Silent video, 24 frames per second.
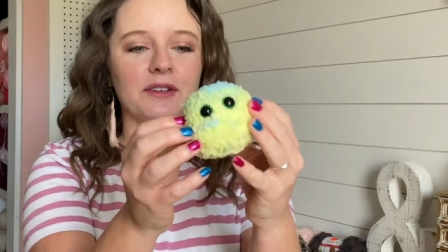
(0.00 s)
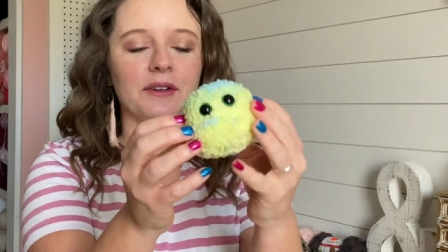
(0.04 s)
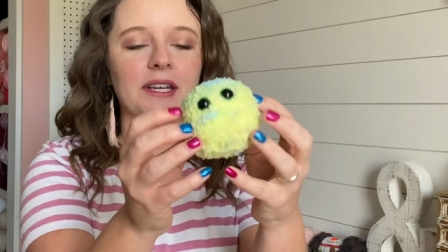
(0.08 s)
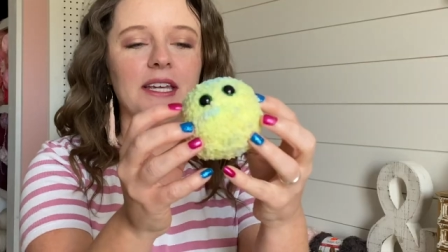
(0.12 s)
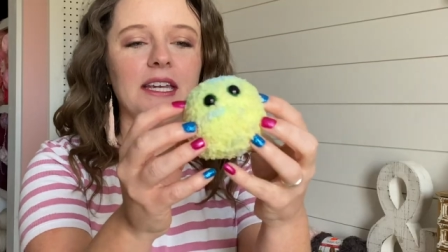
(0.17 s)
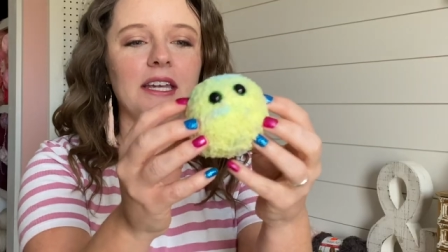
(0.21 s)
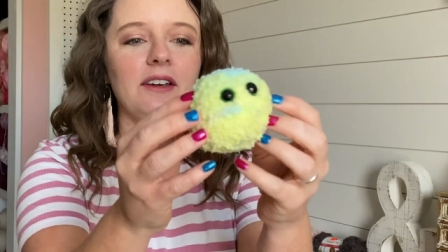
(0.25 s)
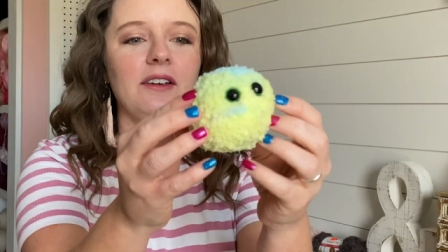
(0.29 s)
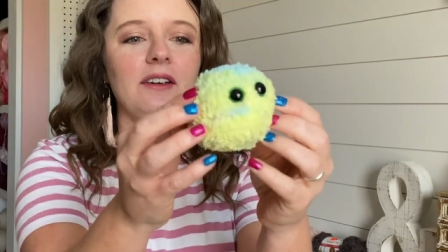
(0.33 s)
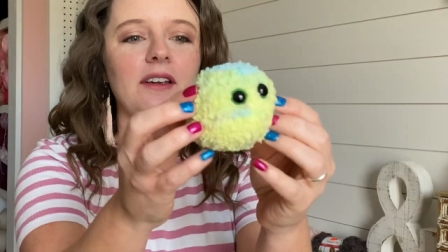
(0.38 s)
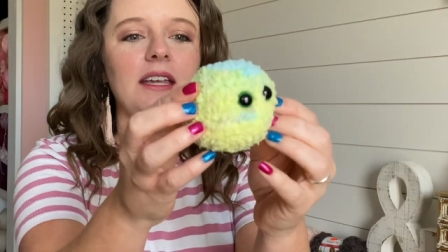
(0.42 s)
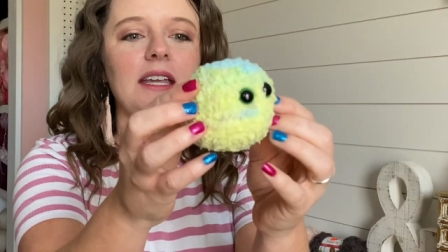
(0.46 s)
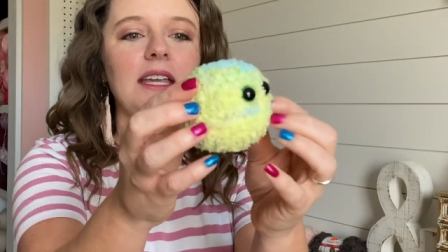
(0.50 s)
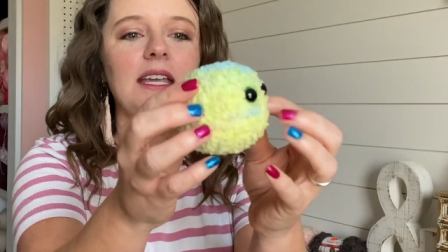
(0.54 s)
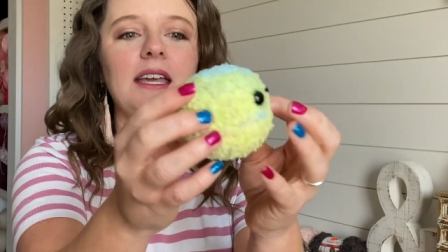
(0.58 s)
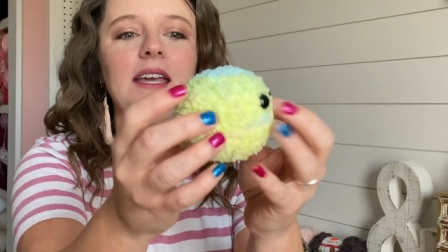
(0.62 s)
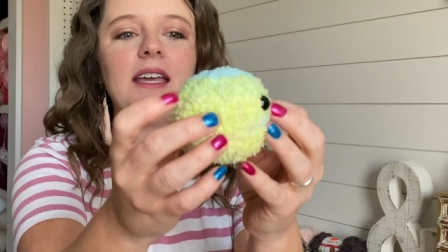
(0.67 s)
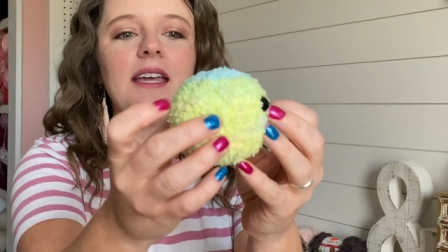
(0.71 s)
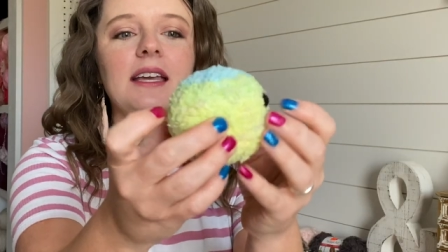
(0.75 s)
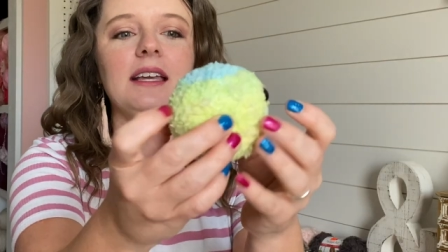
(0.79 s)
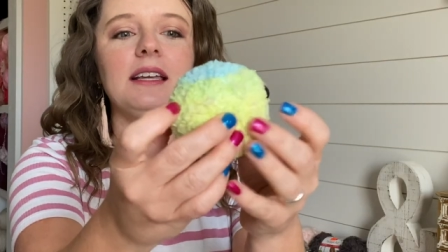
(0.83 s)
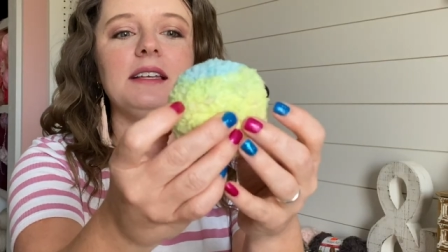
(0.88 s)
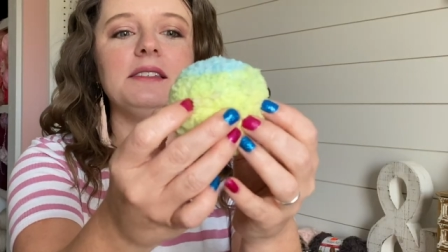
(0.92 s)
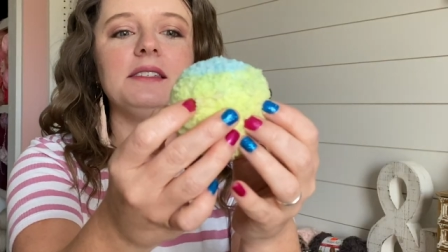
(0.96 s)
here he
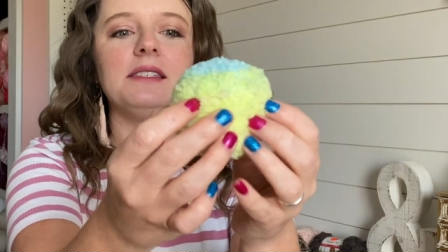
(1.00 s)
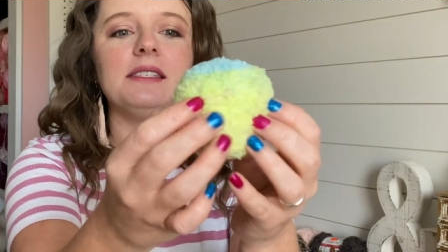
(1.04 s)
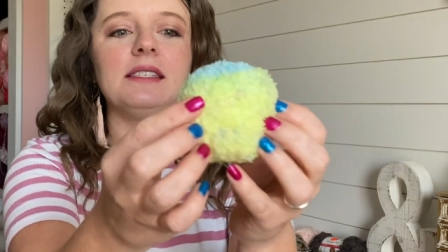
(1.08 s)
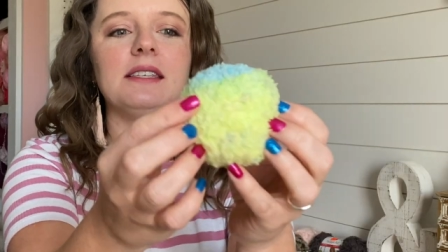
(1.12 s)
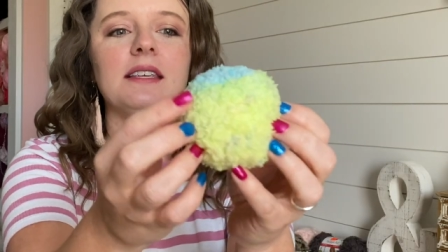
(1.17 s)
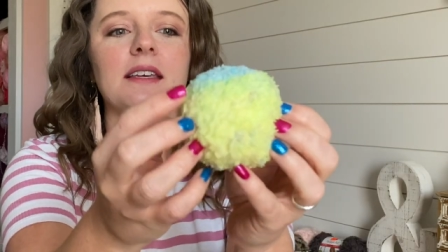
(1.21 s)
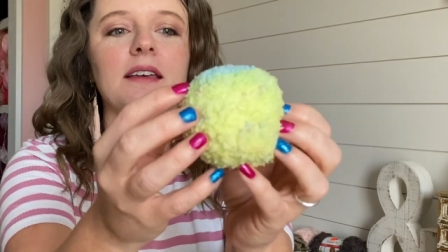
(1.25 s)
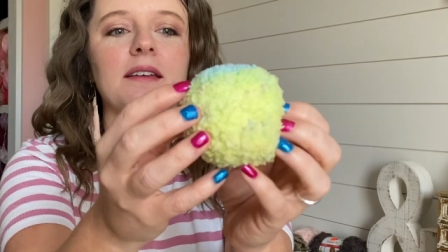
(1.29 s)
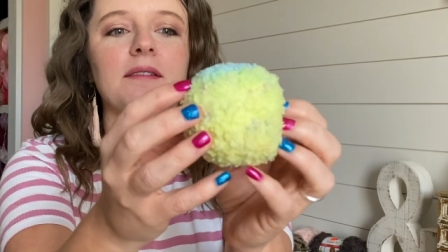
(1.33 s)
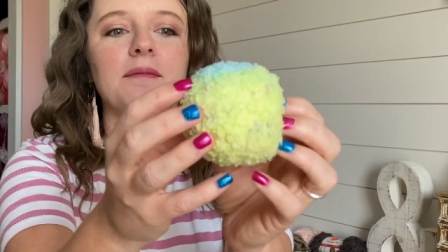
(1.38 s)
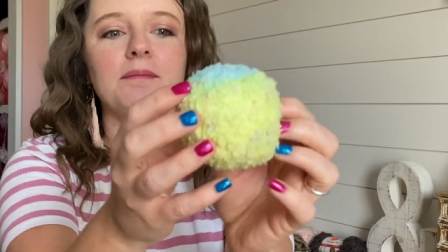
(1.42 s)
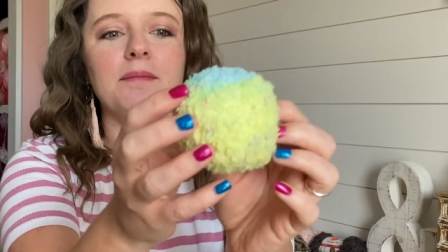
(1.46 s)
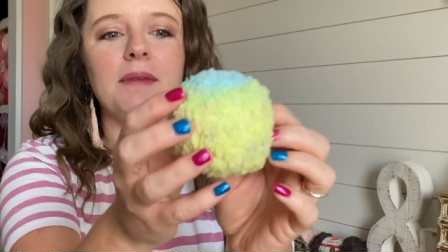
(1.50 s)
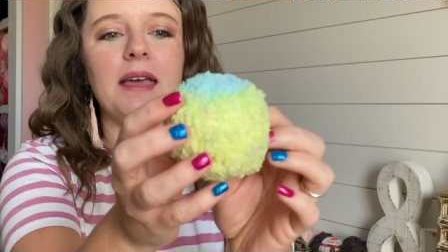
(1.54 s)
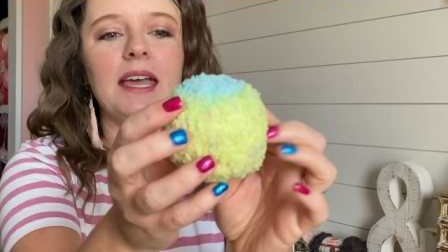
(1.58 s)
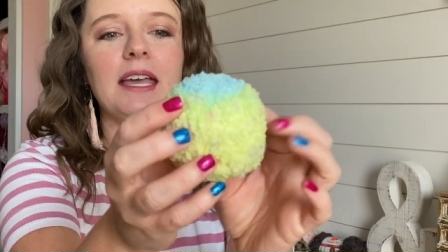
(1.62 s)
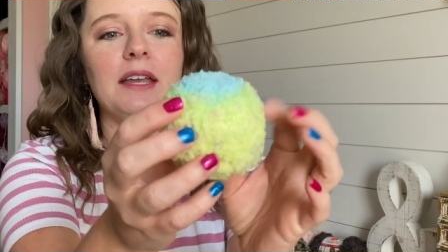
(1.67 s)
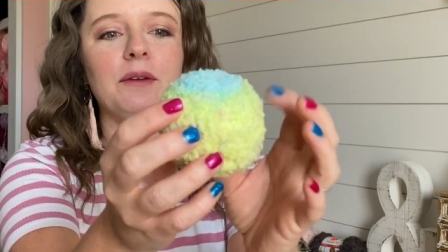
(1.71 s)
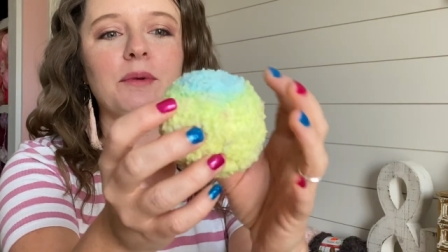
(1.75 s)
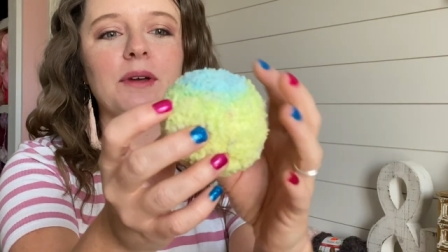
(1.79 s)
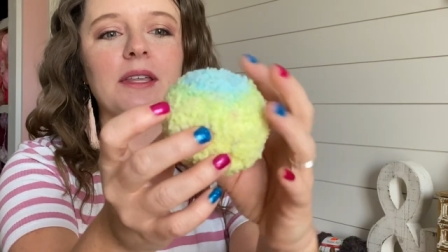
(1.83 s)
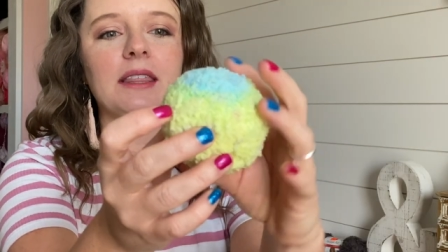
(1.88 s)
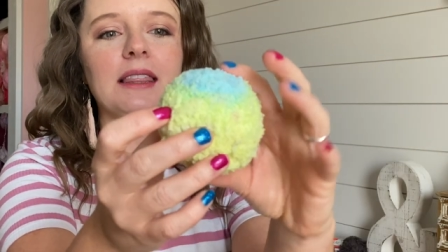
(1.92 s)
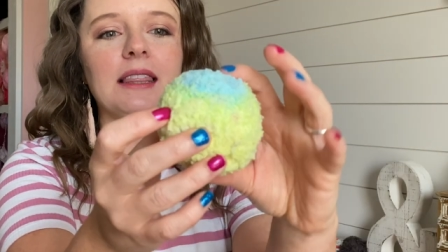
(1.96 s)
is,
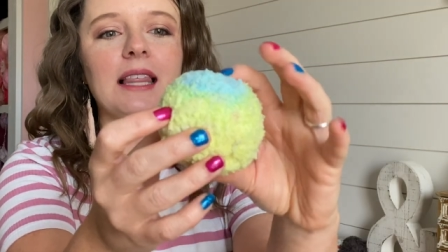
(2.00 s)
made with